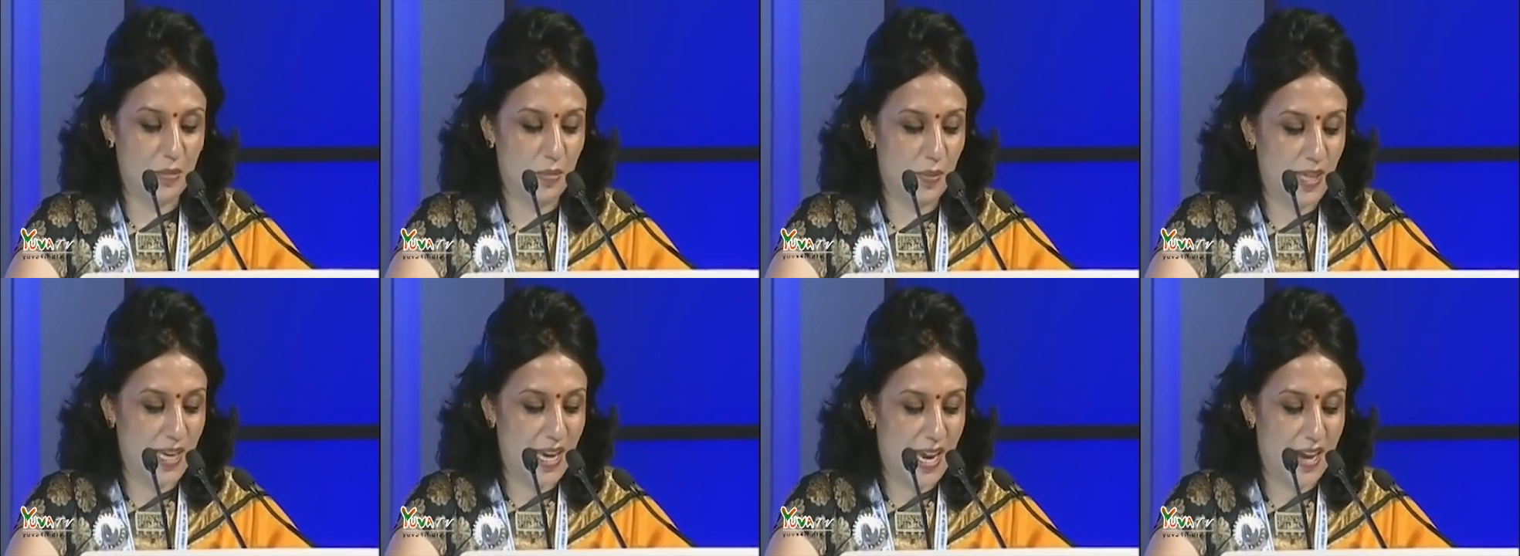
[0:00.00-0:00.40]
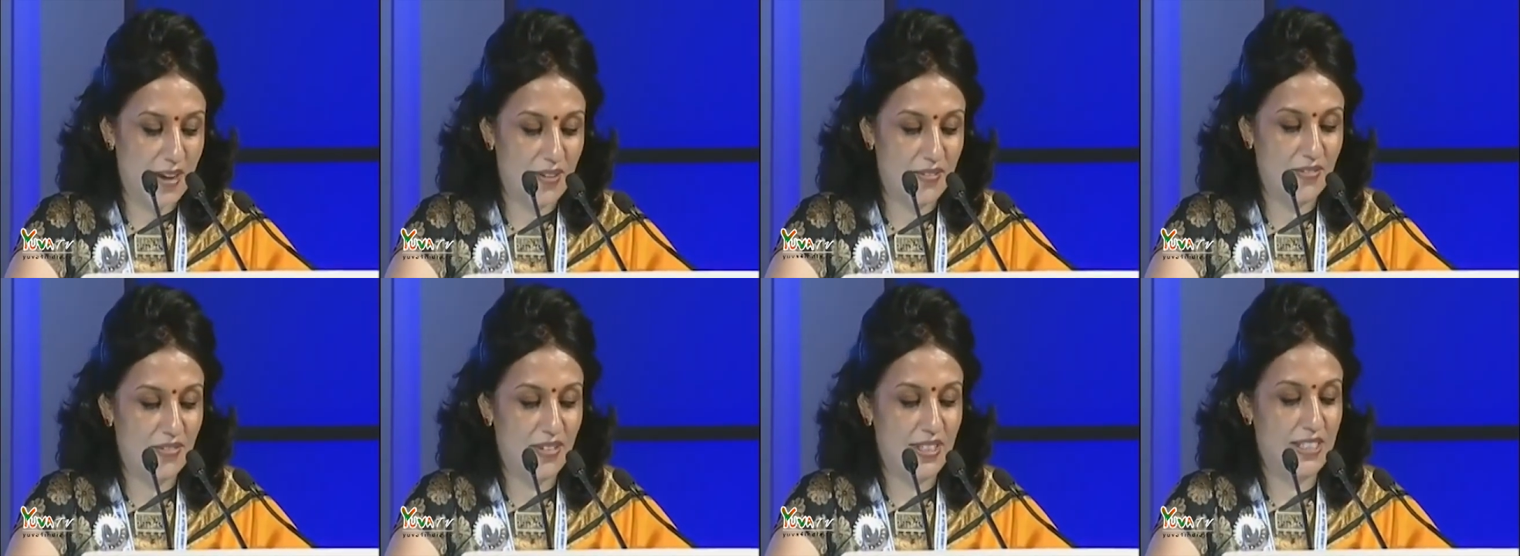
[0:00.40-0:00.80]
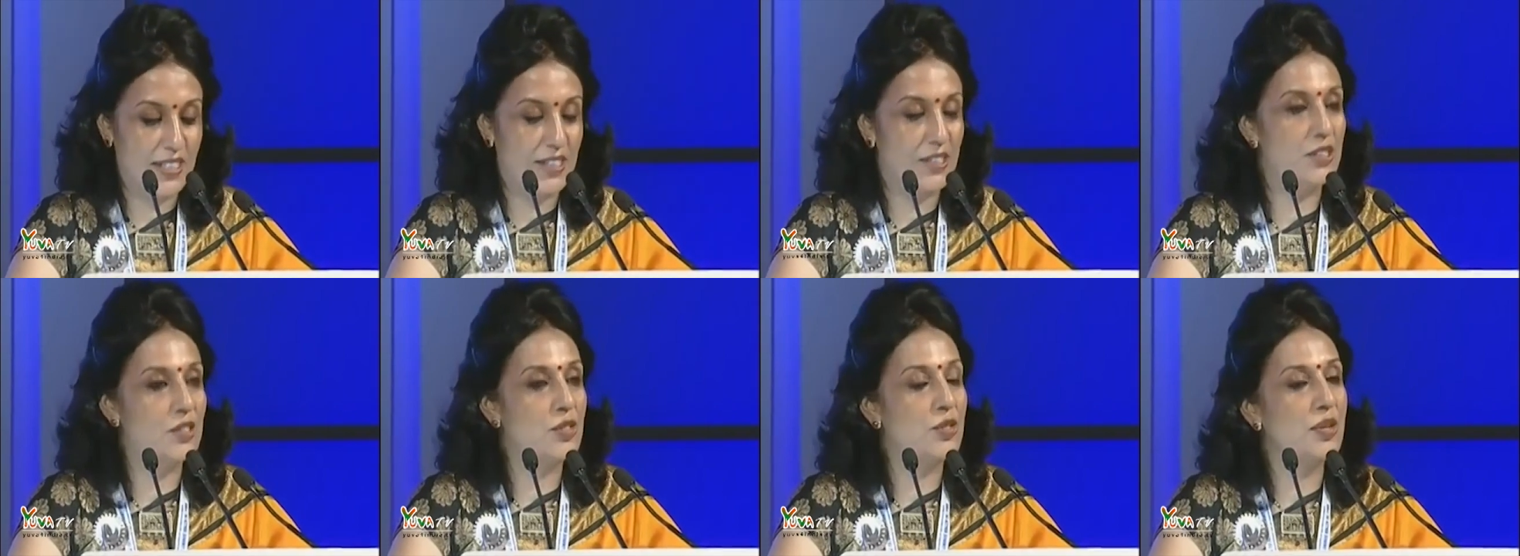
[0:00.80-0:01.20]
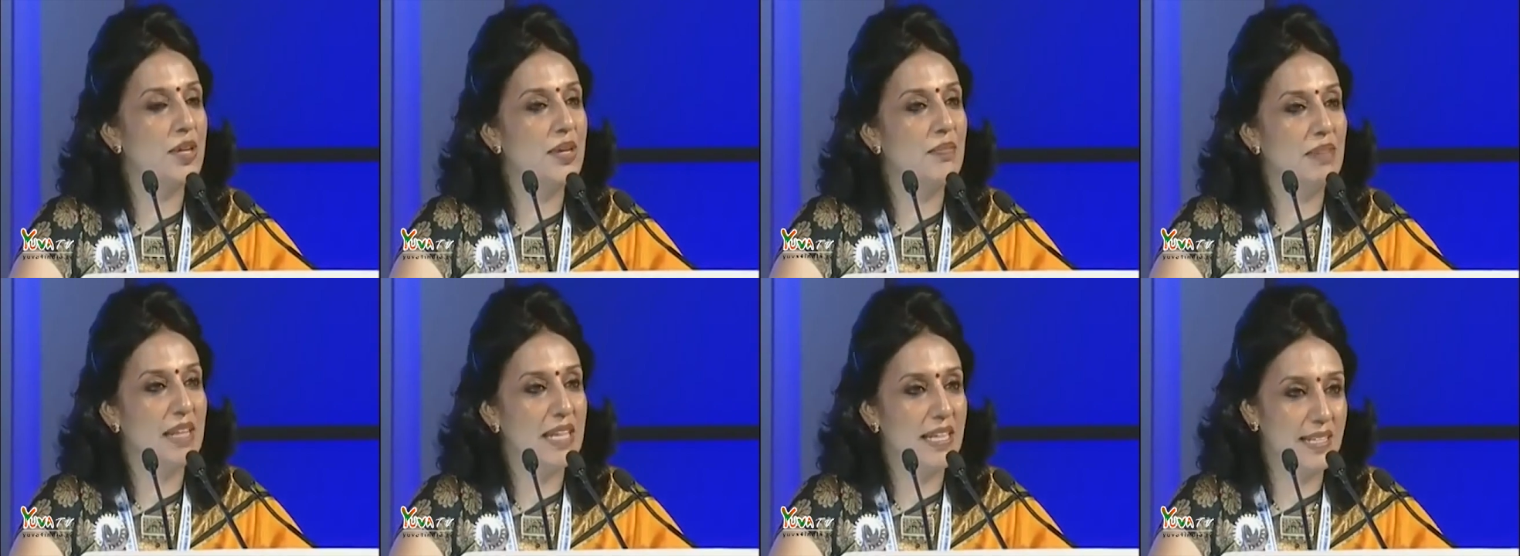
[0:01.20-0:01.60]
we have an
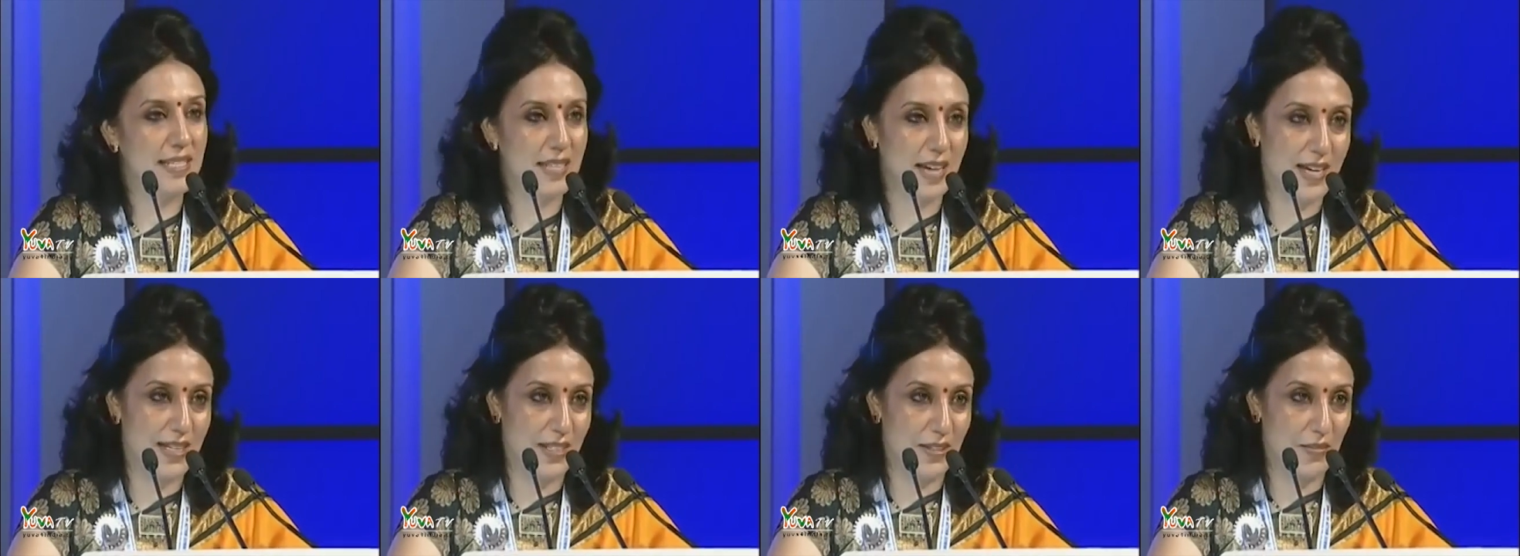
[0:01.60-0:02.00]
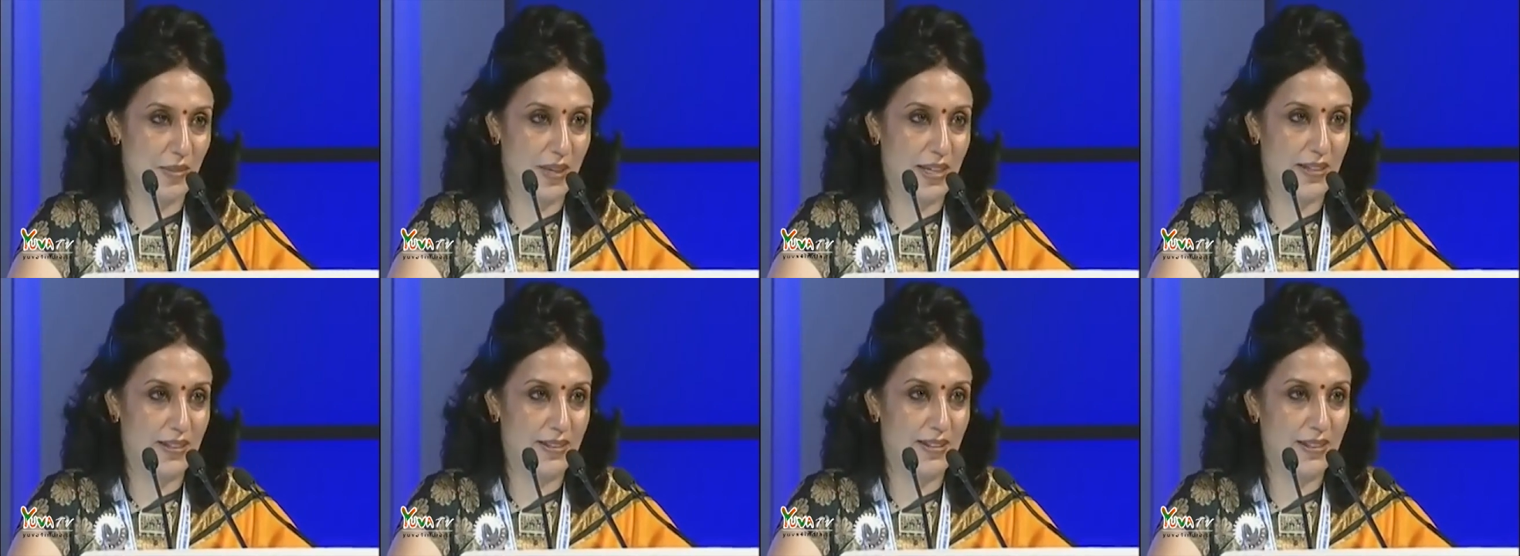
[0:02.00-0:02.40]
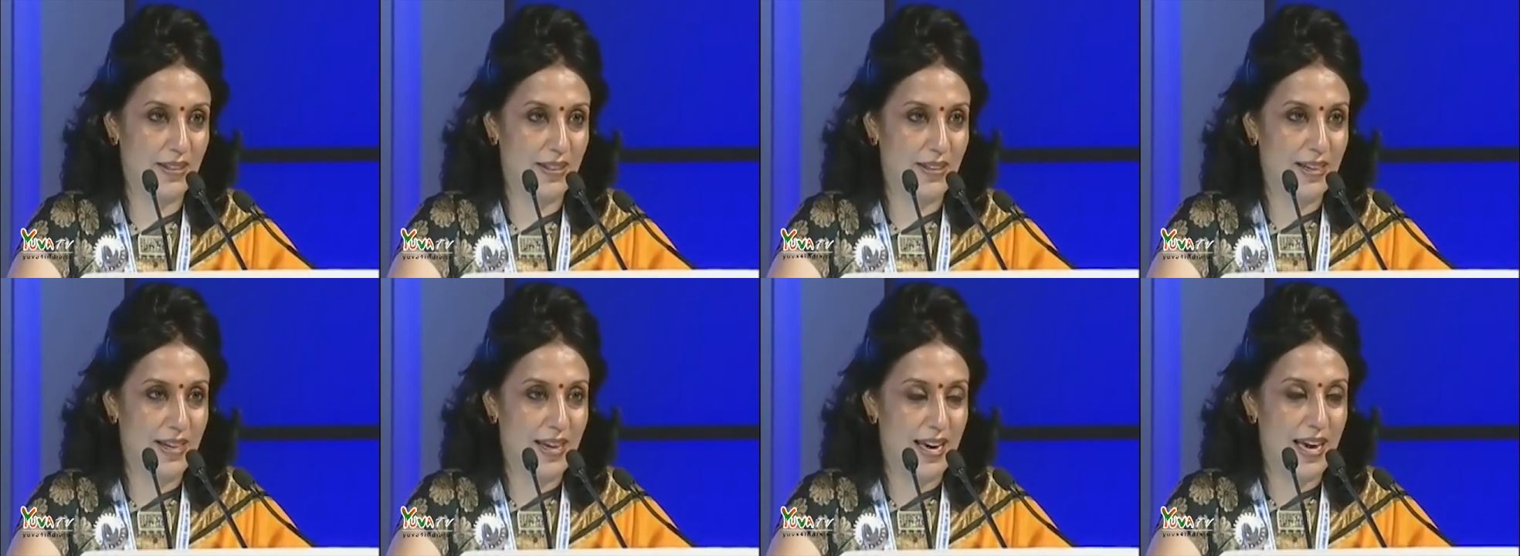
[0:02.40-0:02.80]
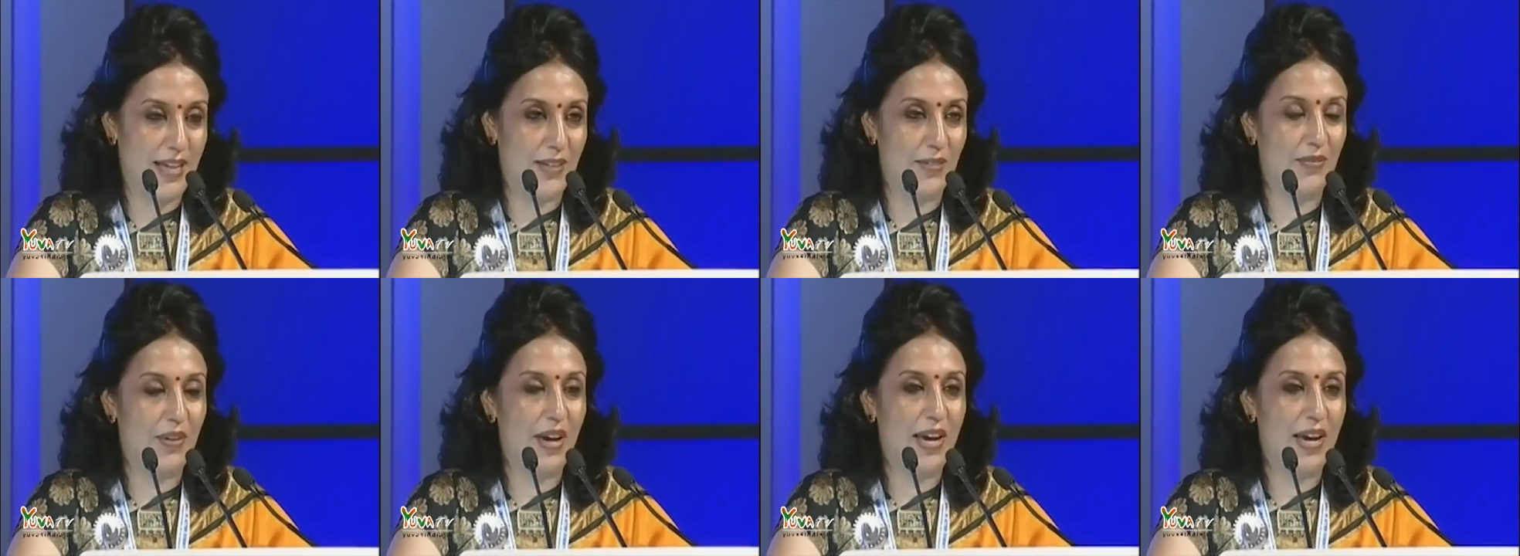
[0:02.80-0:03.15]
extremely dynamic and a